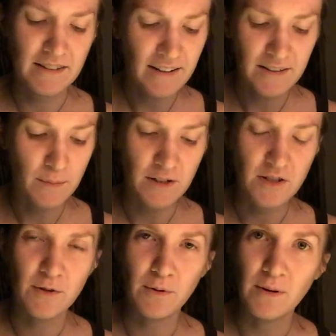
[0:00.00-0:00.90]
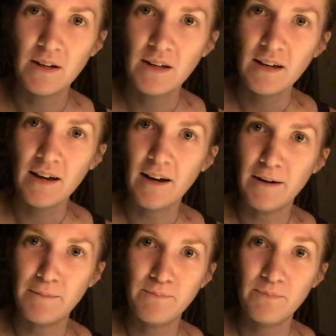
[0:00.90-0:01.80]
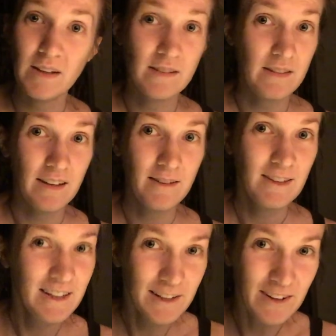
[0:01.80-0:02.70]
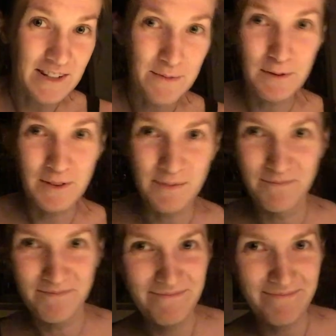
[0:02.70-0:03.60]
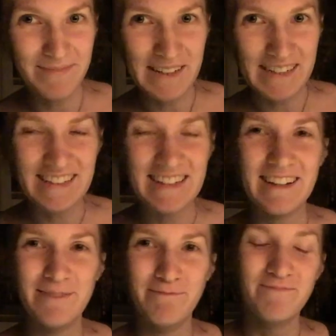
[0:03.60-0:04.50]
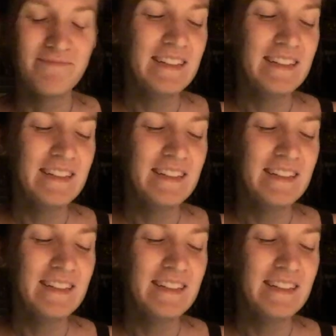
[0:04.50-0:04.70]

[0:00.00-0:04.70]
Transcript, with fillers: Not as much, though, um, as like eating vegetables, but um,